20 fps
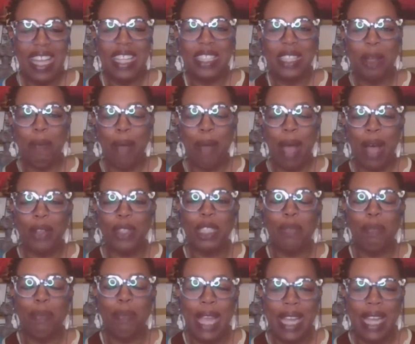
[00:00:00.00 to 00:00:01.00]
It's about
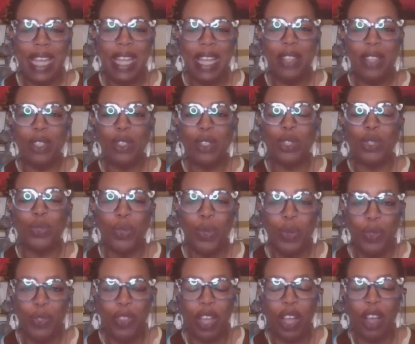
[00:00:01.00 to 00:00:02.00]
speaking the
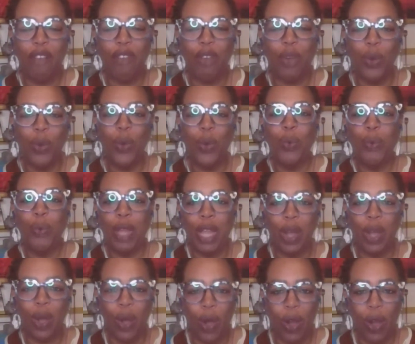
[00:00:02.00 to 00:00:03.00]
truth of who
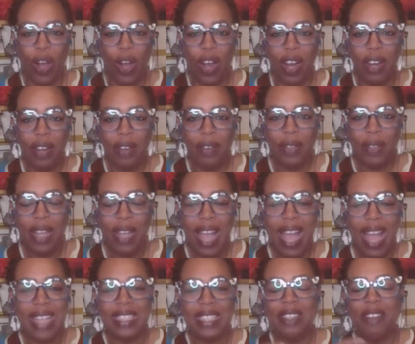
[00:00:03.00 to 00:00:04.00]
we are
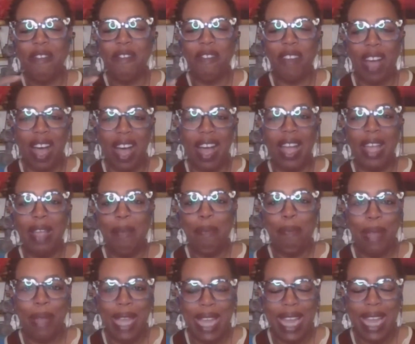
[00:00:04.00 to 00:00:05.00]
as
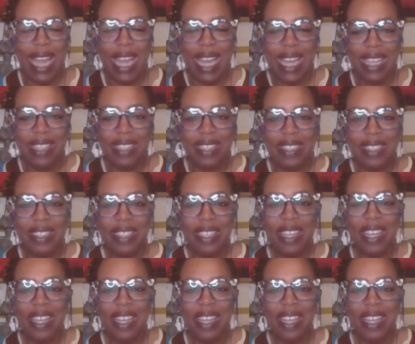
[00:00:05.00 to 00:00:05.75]
divine beings